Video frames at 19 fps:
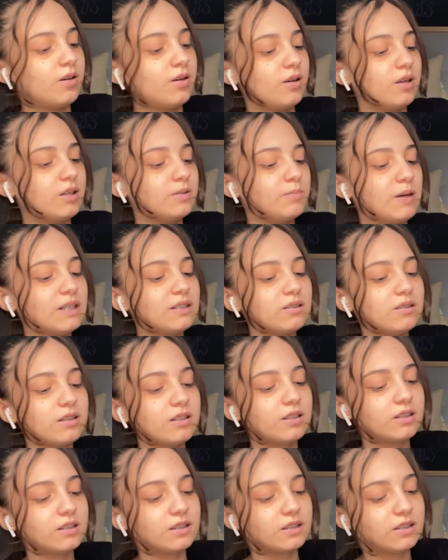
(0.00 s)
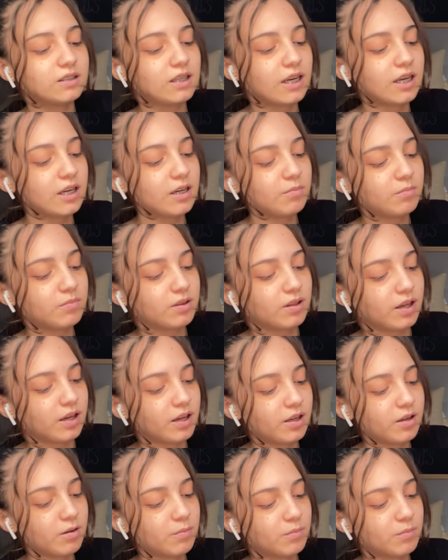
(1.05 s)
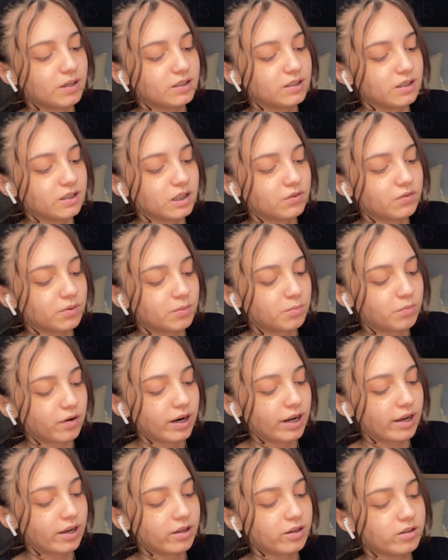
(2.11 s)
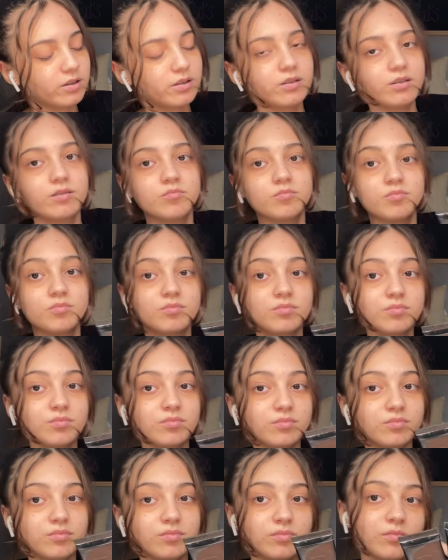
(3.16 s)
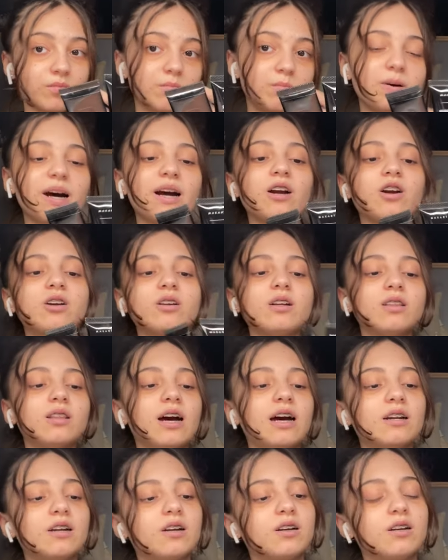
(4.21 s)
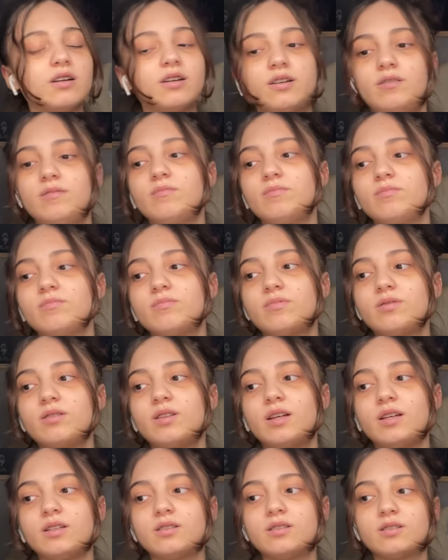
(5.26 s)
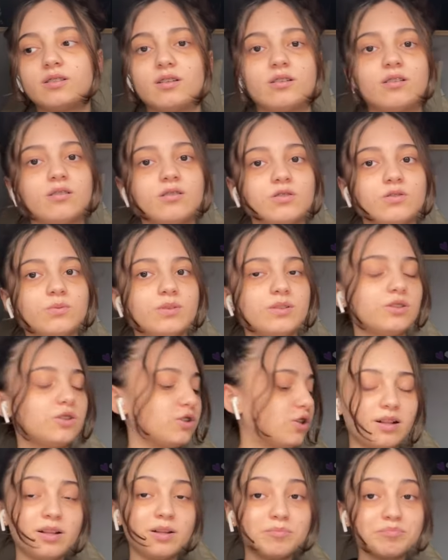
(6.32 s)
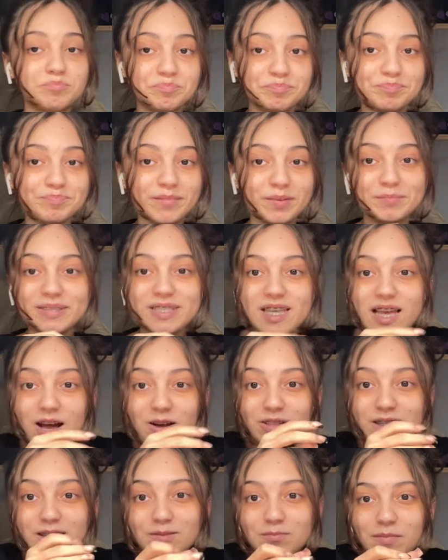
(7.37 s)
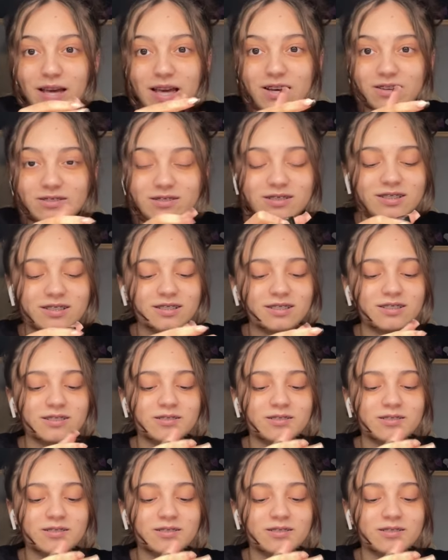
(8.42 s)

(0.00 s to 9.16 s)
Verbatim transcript: it's basically the same thing, it's a different brand. But I heard a lot of good things on this one. So let me see how it smells.